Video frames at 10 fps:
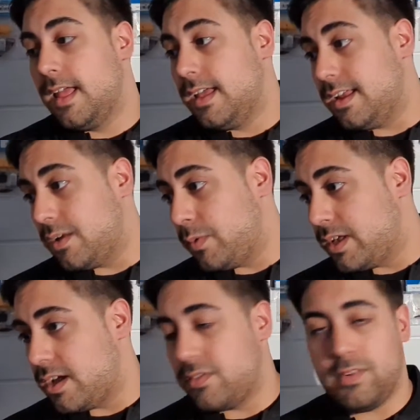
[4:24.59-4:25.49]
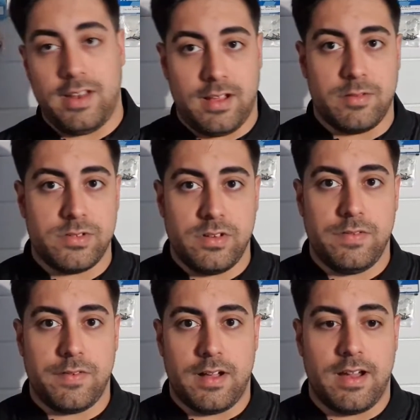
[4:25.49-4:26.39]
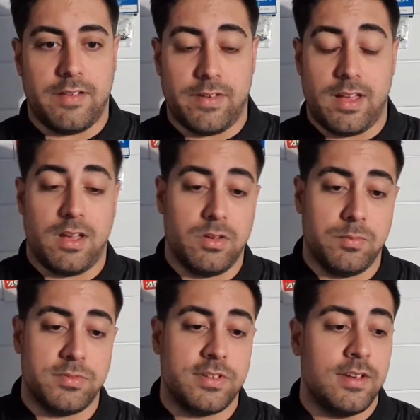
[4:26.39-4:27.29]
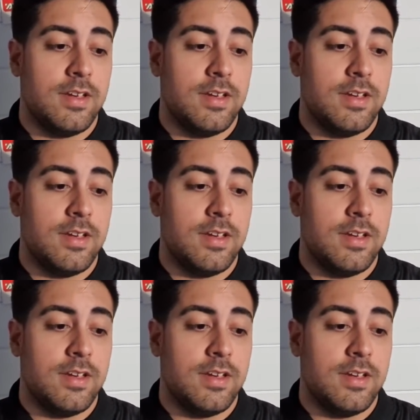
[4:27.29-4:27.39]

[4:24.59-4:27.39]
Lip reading: You know, we can't really go too far out of our homes,